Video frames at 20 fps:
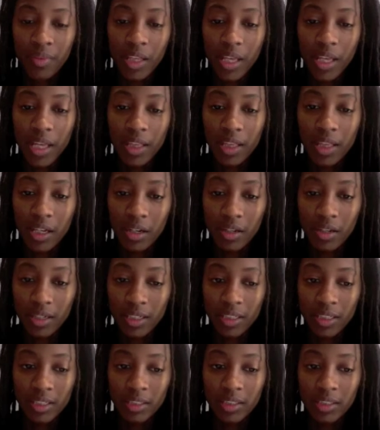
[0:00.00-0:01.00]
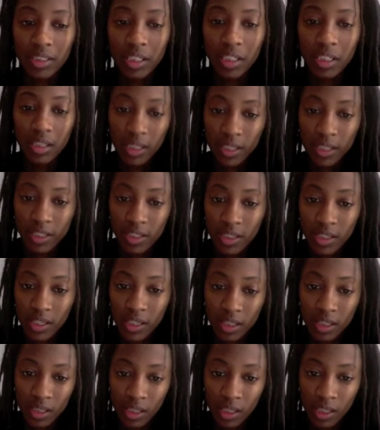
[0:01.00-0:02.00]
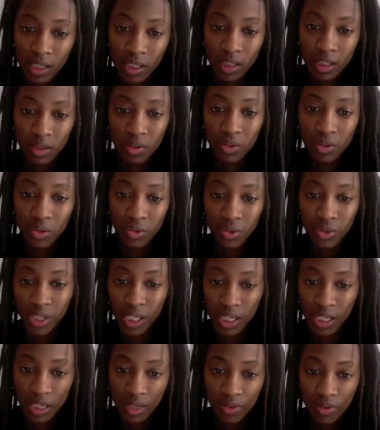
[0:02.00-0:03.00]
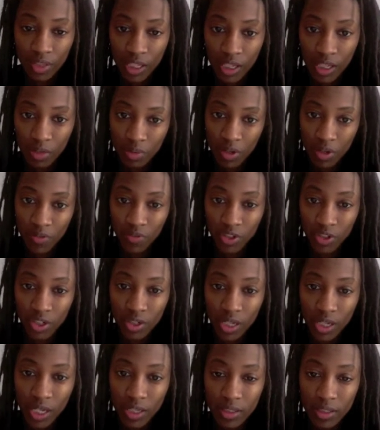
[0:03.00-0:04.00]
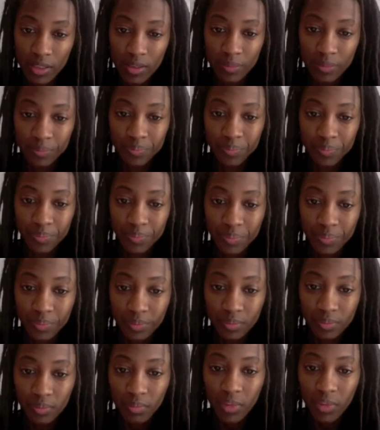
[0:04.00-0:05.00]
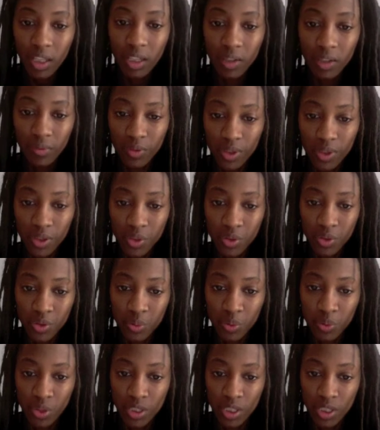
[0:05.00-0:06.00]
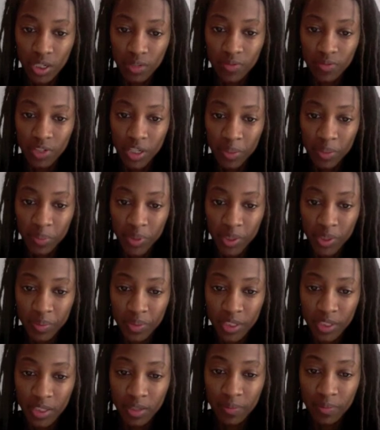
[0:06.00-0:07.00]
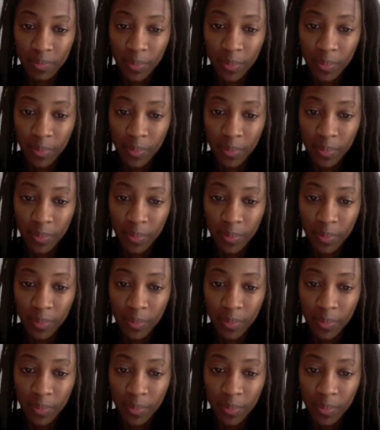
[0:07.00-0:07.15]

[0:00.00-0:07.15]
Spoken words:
And there is a list in the little handout that I made for you guys of what those sports are for epilepsy.